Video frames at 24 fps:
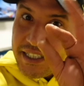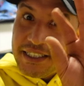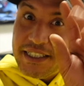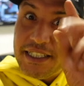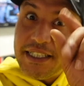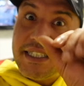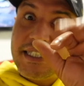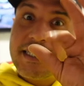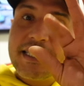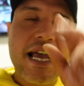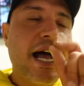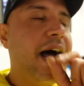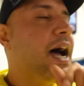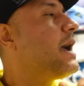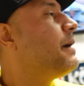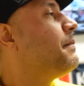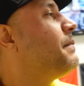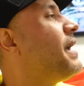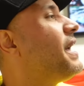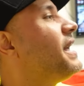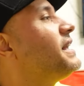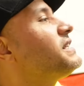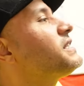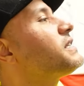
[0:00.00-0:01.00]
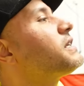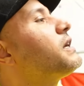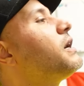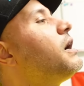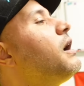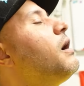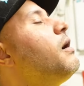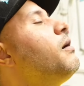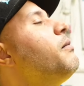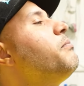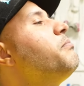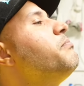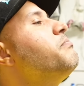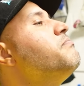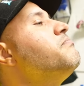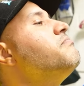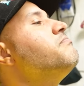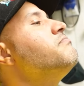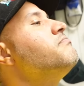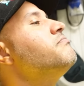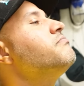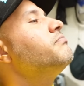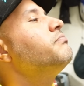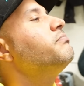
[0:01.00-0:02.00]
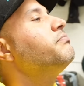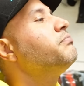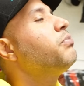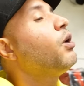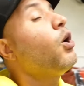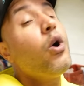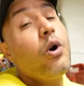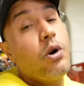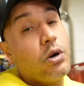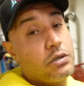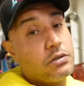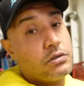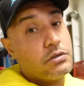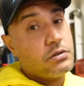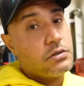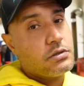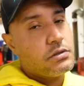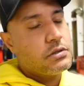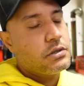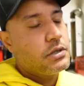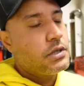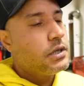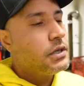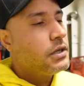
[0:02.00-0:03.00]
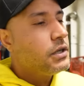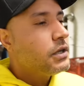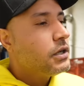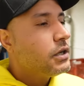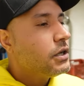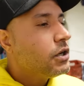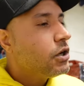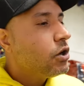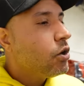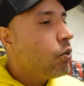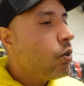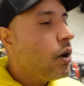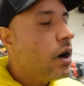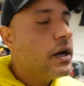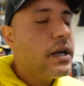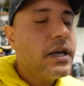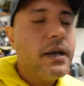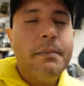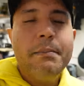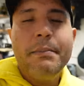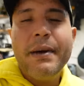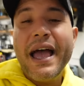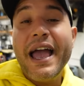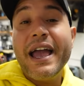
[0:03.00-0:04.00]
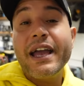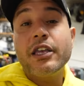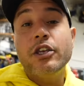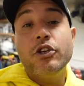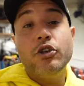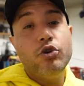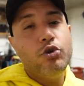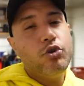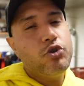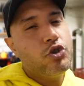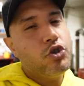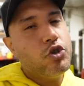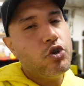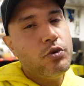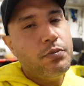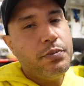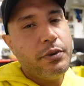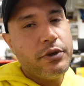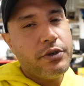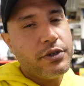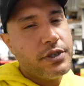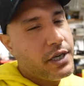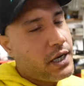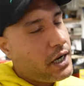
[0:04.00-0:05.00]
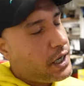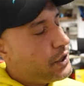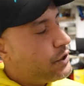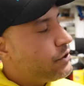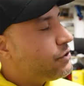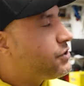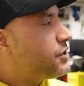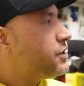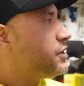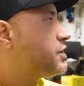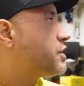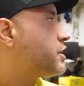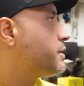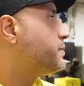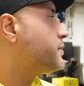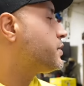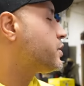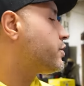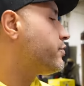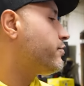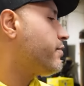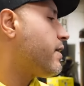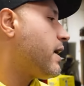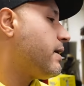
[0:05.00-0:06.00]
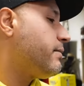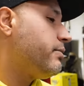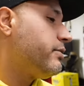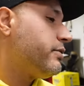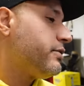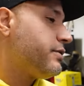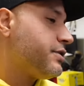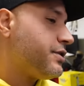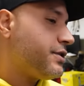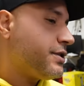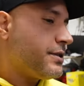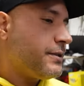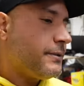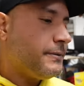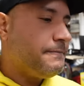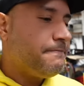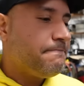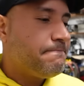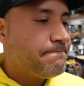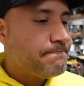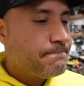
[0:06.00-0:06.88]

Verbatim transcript: The time has come. Pause. Welcome back, YouTubers, gunners, and subscribers.